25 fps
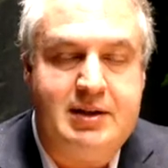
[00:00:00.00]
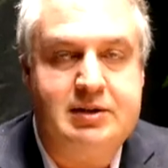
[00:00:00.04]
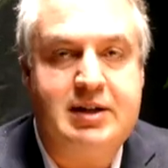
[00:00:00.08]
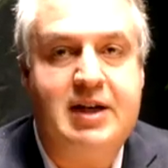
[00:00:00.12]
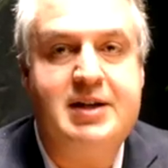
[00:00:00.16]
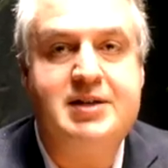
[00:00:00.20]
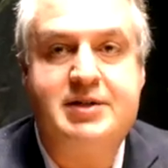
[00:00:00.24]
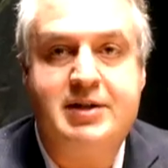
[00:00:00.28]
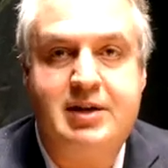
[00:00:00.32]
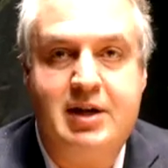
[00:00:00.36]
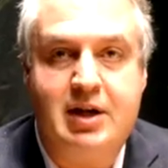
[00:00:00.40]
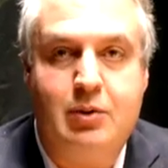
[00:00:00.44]

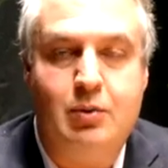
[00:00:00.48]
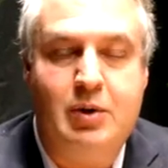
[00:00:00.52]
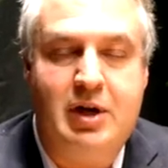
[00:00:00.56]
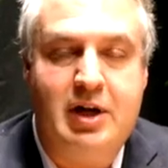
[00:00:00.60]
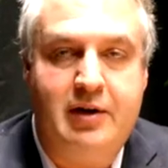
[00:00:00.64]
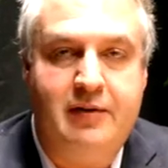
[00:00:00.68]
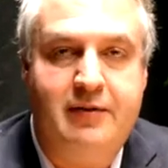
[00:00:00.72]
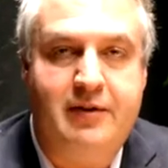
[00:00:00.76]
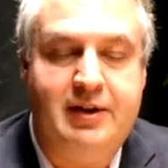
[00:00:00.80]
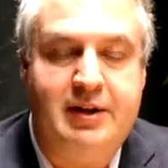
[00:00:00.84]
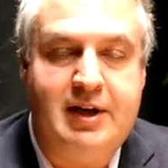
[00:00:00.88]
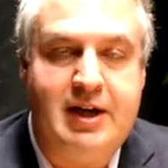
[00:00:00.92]
Last year we had
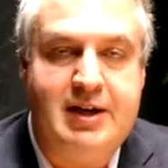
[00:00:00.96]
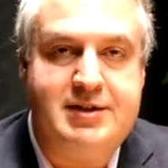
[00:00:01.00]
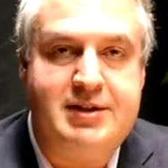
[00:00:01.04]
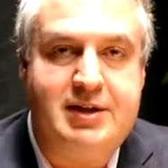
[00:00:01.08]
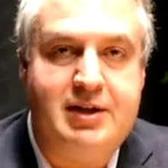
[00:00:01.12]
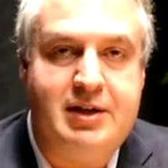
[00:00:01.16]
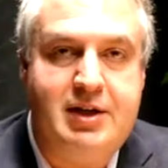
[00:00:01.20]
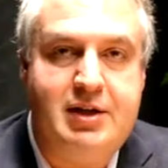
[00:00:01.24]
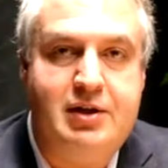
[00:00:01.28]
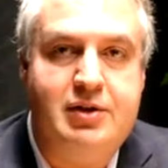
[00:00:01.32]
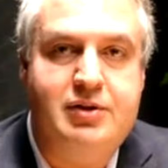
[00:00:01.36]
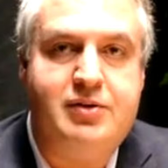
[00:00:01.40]
a
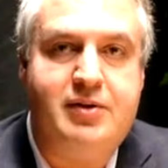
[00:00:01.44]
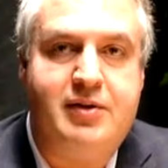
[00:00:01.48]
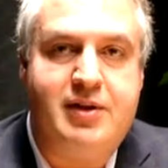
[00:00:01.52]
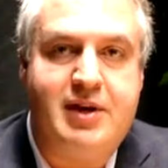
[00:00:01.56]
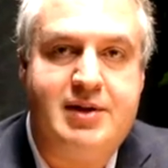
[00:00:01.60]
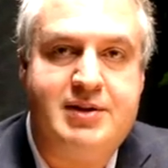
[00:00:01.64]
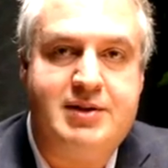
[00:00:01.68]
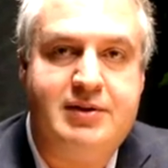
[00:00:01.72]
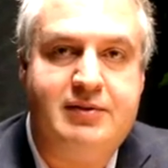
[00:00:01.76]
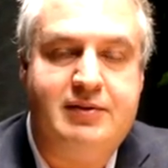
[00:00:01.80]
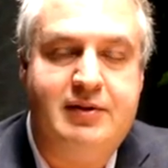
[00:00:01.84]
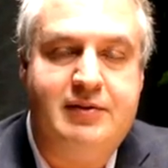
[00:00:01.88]
fantastic year,
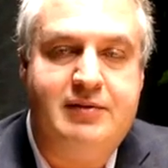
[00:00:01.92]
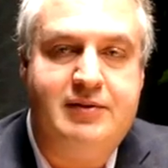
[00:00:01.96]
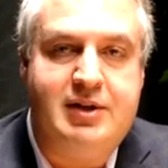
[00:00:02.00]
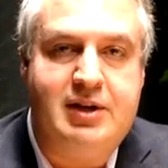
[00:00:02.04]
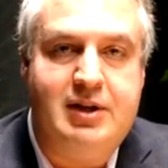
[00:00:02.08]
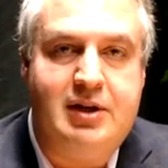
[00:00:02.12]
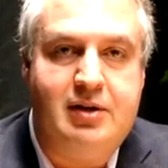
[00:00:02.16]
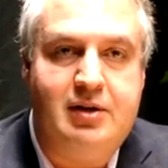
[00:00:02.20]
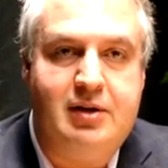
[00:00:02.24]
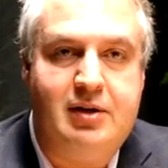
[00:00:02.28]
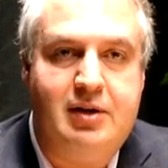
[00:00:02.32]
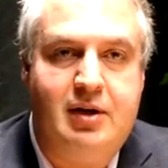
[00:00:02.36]

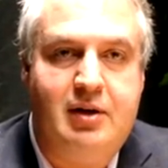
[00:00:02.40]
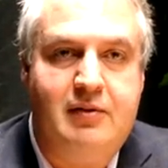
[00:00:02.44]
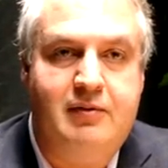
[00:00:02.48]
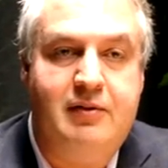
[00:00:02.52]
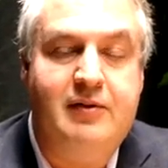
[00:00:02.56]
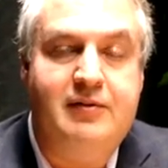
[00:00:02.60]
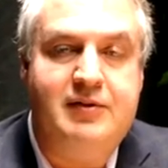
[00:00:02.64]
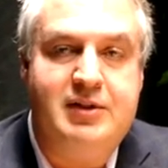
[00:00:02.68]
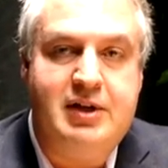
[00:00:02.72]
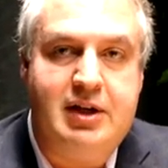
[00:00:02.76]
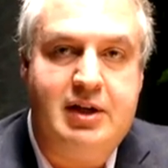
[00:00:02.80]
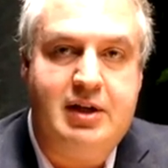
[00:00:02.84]

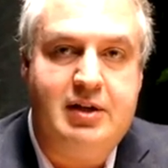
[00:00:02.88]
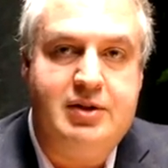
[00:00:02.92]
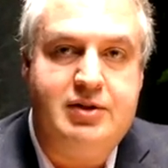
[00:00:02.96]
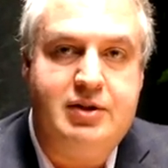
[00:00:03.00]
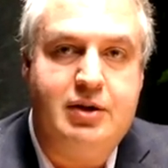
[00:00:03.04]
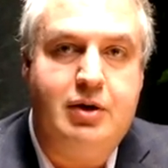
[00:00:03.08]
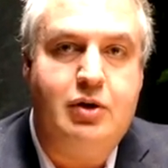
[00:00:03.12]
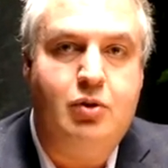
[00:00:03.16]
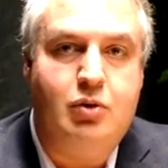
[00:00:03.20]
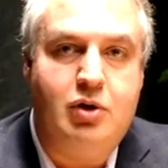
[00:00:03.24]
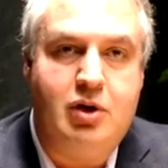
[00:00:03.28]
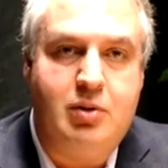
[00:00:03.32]
2015, and
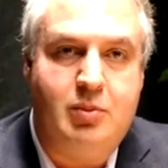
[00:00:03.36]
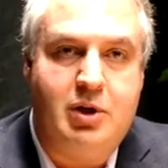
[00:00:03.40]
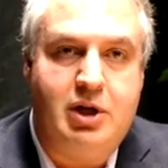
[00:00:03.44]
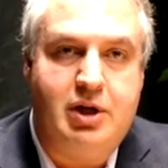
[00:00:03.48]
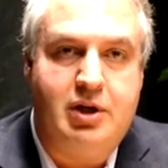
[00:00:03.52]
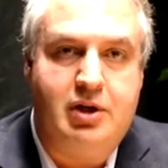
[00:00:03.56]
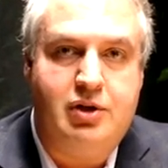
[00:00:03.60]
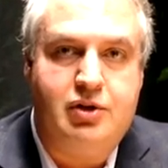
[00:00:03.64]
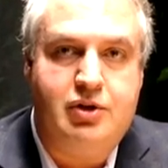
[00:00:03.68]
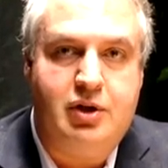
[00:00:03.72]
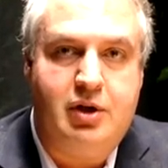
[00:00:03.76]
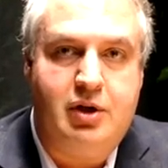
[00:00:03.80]
secured a
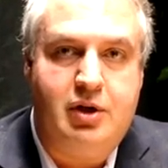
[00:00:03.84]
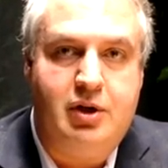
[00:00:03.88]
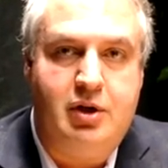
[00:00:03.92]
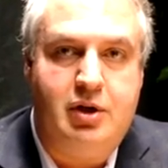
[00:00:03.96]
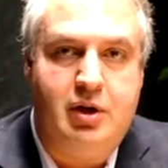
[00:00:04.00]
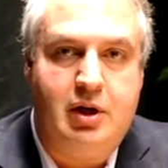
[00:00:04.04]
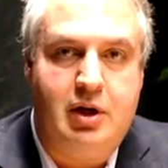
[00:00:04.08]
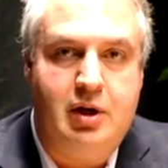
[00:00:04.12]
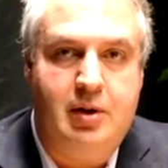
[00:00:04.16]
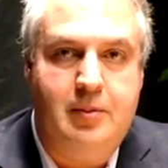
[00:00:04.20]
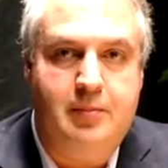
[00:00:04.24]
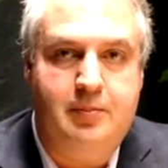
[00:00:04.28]
market share
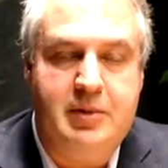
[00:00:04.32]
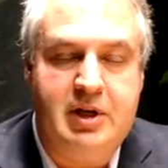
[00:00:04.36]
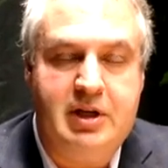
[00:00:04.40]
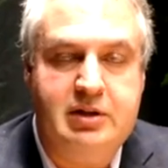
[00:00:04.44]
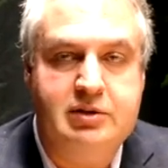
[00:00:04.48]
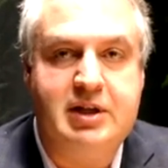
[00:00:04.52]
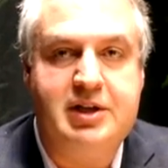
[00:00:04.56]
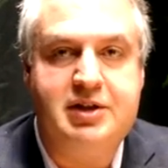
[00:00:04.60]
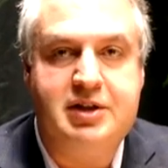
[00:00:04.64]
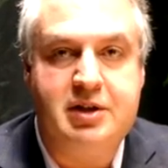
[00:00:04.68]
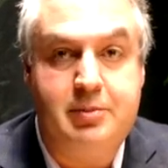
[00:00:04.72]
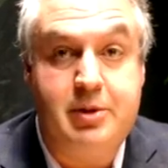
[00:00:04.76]
um, in
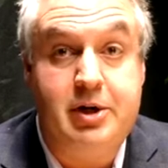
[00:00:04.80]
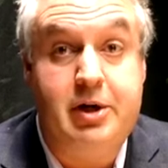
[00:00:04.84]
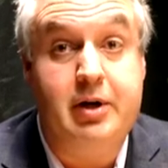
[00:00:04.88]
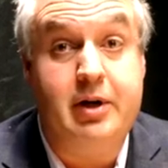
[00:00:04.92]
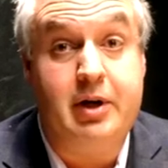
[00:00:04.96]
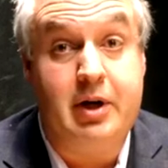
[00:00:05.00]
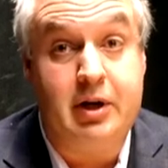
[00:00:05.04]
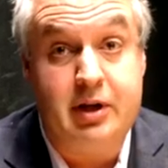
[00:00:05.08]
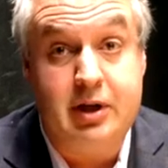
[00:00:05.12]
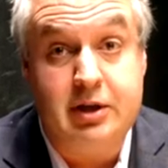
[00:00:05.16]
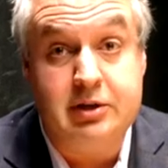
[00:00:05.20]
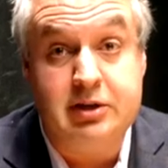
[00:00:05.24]
Latin
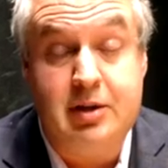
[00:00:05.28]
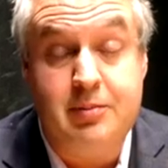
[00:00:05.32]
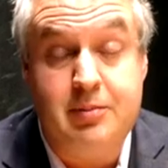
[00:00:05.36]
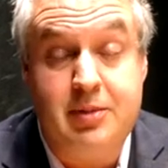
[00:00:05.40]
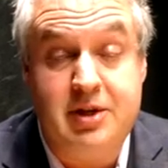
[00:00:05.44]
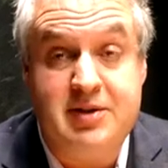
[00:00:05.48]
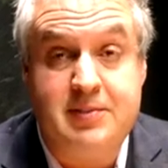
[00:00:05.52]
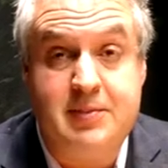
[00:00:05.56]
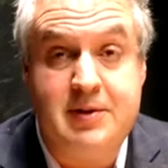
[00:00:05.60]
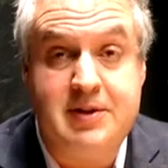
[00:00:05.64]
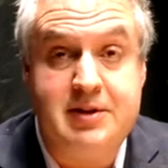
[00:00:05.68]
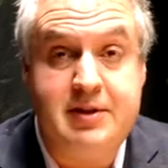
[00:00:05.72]
America, in
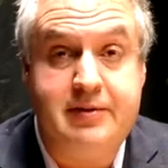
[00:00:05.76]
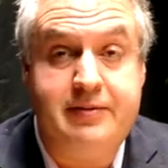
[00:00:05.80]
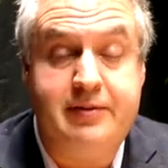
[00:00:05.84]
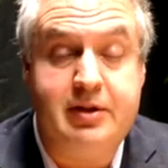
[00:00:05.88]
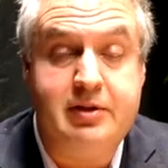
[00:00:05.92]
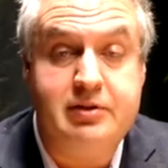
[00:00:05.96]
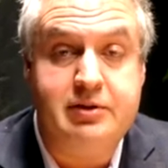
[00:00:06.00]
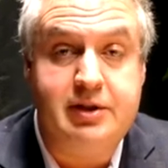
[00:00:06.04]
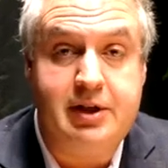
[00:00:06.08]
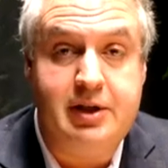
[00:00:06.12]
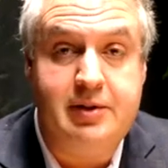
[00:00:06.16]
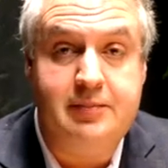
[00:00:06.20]
Colombia
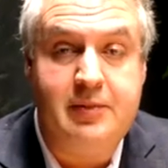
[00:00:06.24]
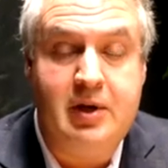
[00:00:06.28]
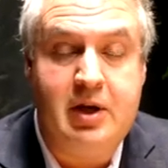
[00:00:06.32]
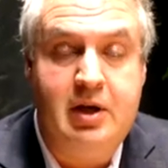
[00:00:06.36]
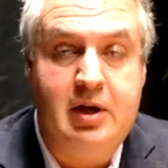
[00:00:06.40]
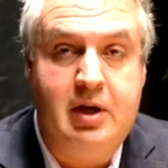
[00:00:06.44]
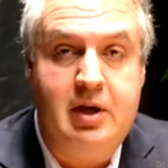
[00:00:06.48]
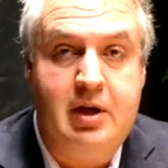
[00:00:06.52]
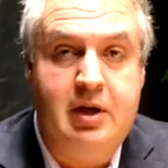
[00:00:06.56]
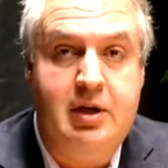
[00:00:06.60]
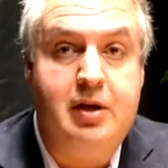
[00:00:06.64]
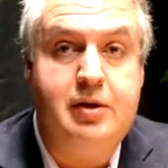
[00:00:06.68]
specifically,
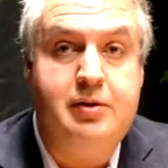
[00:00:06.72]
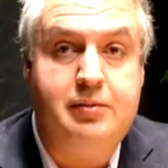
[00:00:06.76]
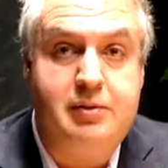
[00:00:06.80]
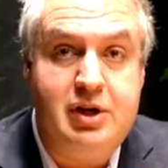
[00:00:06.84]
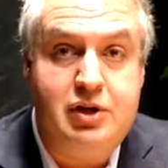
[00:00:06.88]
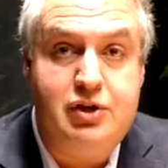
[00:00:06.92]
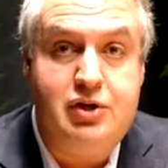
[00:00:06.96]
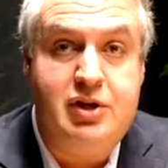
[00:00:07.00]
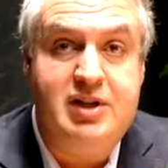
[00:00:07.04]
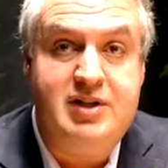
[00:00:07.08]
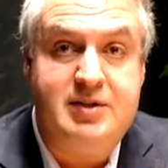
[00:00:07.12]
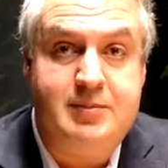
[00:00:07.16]
in the
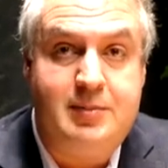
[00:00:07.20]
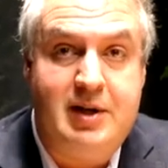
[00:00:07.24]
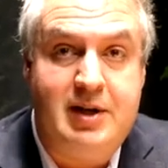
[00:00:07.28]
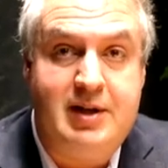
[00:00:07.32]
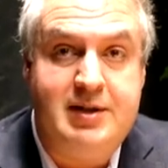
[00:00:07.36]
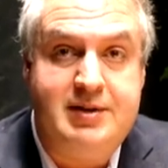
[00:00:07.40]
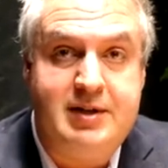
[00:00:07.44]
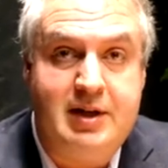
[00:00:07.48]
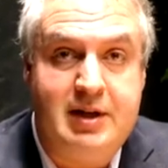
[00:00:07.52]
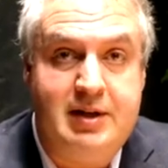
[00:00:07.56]
3G space.